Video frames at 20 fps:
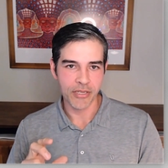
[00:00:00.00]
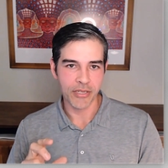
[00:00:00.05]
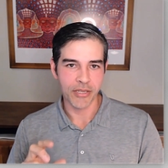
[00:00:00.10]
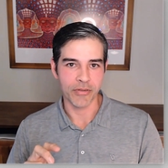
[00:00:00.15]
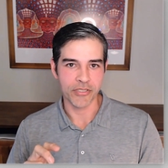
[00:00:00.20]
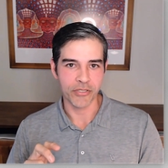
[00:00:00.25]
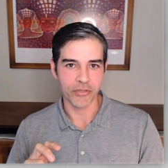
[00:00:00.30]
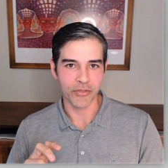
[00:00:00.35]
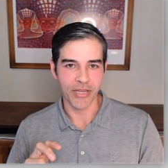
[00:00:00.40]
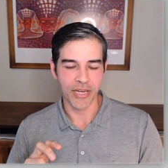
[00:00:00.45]

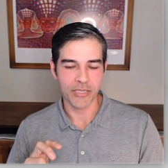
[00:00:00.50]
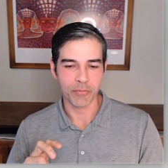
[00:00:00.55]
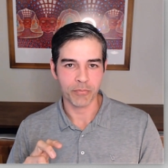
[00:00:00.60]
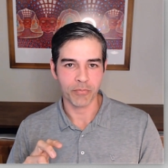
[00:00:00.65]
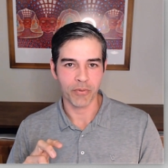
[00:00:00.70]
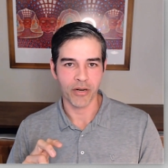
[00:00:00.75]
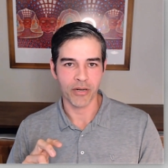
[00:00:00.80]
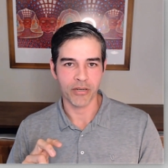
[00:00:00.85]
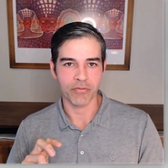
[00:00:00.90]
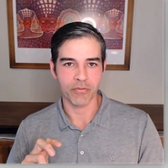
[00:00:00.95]
So that's
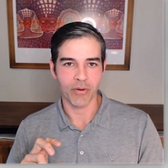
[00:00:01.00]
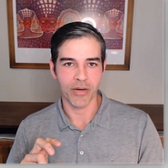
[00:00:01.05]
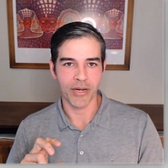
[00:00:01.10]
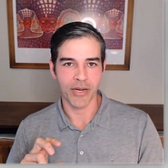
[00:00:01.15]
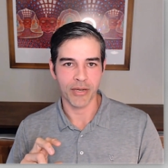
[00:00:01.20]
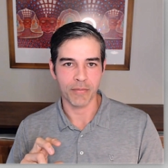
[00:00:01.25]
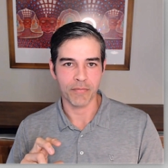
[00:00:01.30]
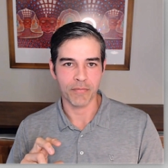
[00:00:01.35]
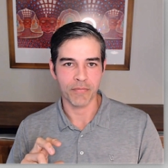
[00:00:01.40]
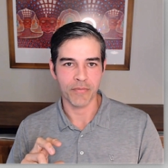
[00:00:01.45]
part of
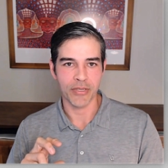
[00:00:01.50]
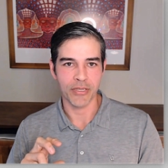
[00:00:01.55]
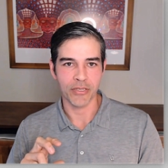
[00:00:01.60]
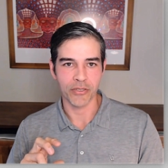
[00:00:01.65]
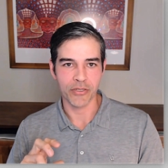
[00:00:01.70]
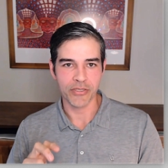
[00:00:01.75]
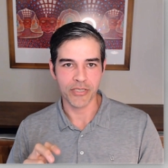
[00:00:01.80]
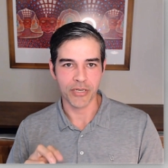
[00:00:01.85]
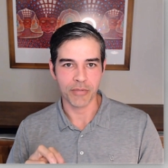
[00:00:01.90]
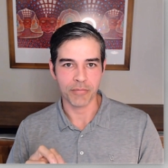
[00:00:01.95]
why it
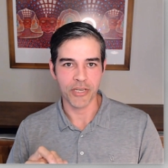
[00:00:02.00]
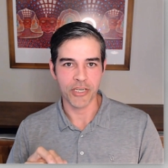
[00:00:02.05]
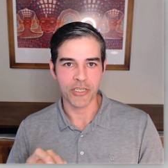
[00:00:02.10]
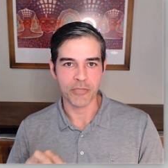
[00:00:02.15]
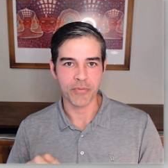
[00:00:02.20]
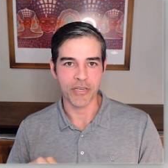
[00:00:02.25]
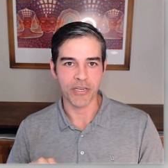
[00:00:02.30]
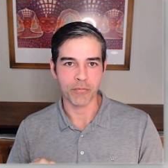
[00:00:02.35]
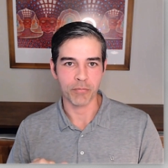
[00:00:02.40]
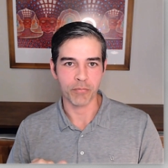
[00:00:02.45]
looks like
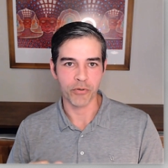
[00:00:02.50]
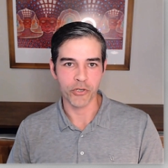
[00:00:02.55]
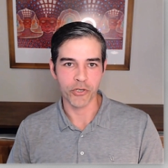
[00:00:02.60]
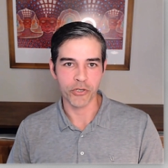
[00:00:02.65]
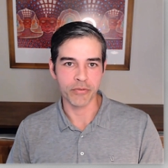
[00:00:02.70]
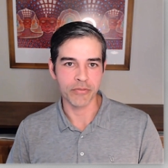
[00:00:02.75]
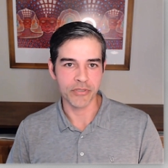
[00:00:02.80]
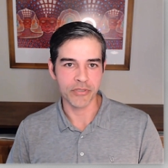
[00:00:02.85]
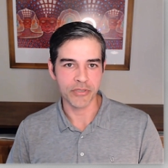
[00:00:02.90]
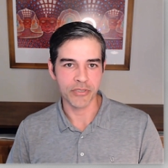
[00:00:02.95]
BHB
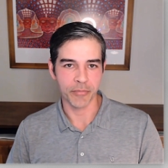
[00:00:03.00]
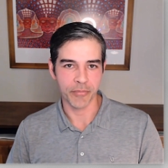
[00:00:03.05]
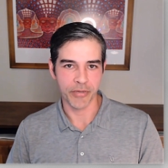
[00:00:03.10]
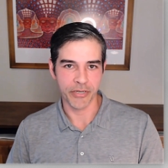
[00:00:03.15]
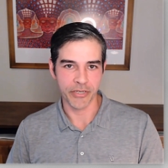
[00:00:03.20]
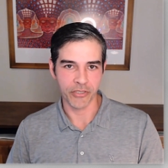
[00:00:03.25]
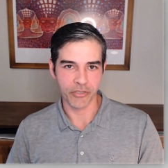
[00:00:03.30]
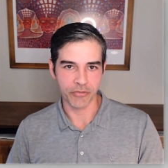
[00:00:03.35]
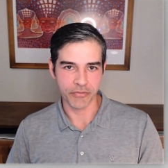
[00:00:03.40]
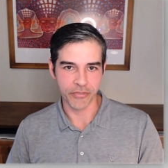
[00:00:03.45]
improves
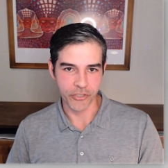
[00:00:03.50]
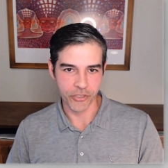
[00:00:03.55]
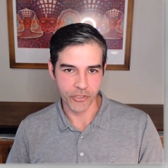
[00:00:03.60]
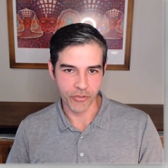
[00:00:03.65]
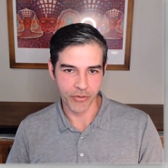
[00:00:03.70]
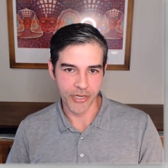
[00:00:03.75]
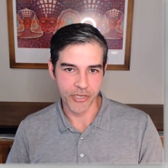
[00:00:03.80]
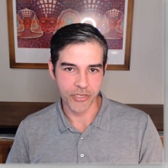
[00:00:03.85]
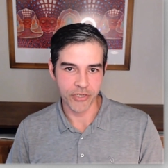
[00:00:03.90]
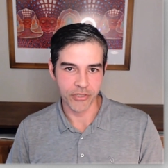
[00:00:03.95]
glomerular
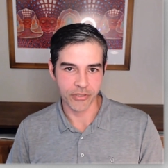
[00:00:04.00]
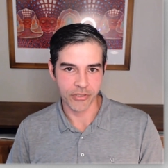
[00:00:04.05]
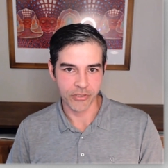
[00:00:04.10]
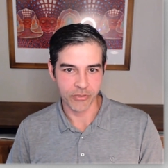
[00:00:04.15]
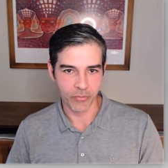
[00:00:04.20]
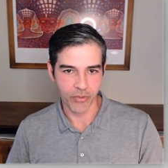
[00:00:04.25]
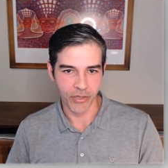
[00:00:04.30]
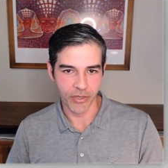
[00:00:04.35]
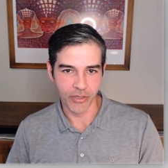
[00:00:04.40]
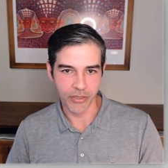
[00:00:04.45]
filtration as
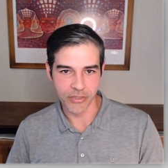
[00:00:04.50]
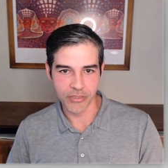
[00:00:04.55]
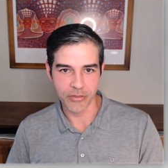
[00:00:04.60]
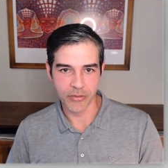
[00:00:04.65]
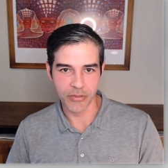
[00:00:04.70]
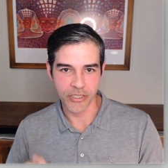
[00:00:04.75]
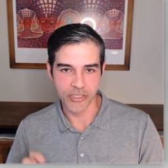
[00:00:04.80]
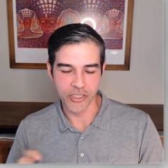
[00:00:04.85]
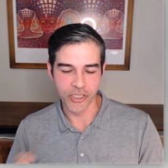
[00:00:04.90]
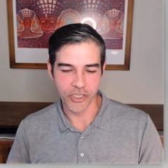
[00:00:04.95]
well.
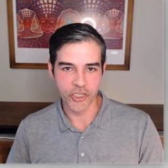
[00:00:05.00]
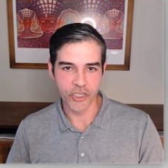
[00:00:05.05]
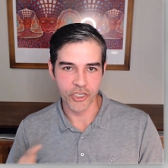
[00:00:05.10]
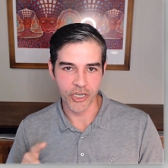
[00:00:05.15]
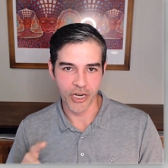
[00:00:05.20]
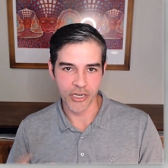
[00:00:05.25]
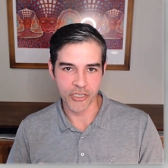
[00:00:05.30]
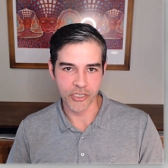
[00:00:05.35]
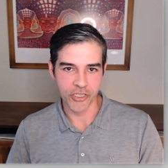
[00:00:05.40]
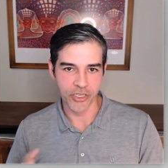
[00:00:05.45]
It's
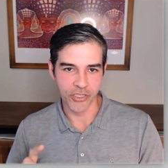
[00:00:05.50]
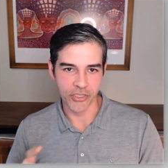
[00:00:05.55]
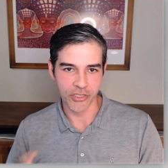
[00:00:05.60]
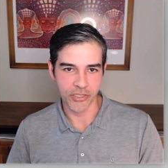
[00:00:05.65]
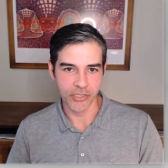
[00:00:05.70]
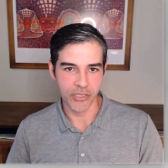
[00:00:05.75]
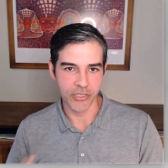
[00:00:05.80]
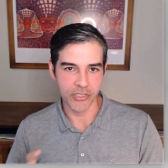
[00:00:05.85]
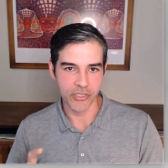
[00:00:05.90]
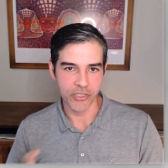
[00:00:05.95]
exchanging
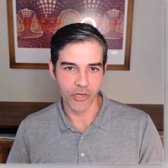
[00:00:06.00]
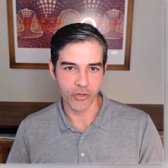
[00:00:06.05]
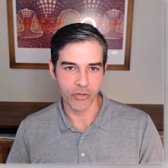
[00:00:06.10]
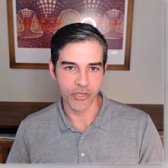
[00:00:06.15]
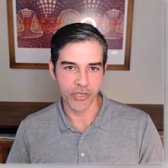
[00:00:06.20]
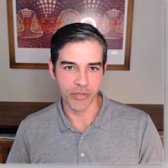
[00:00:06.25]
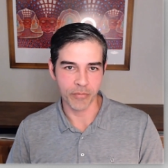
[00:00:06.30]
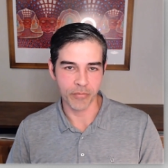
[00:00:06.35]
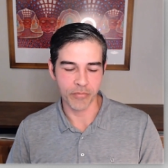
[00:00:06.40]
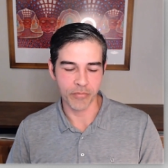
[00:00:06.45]
the sodium